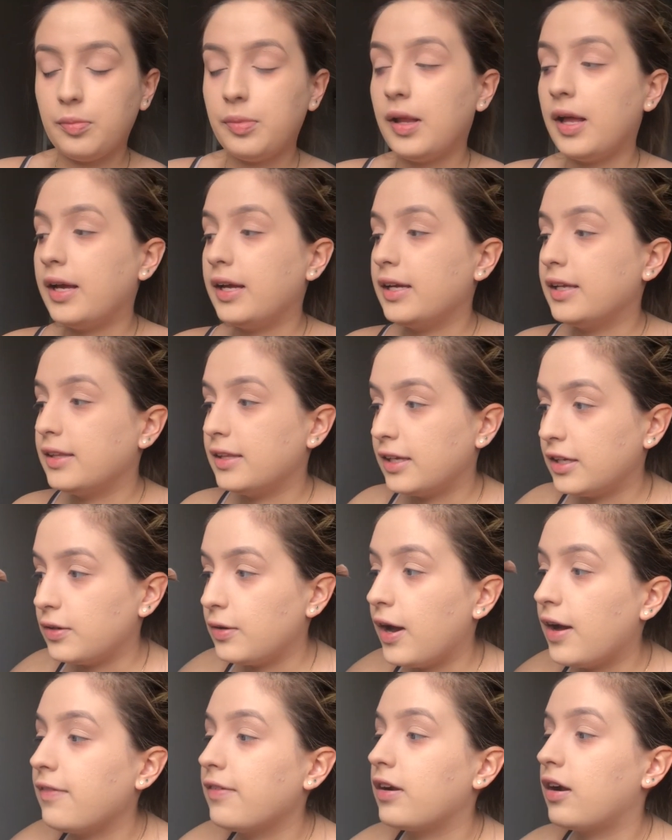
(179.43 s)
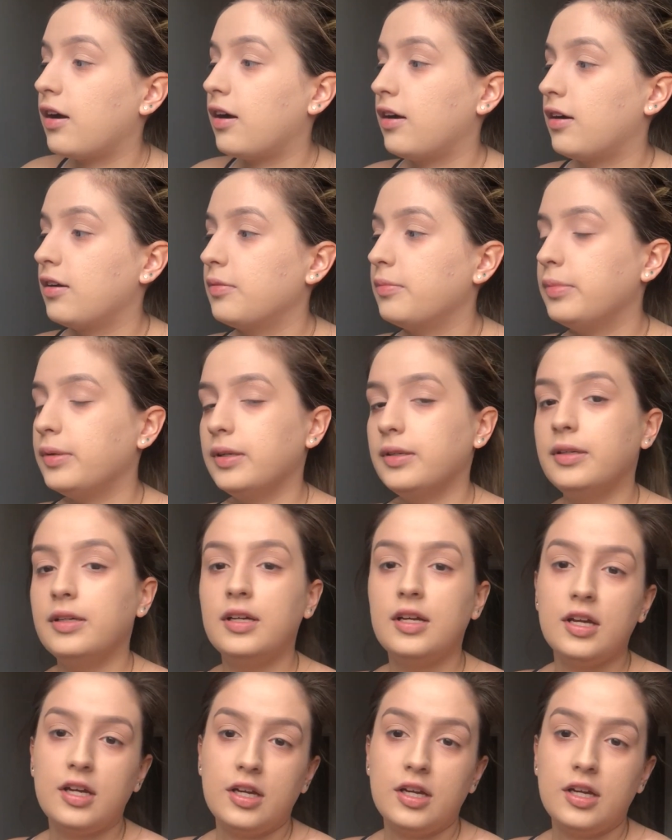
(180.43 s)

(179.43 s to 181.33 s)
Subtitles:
apply it that you have it on, but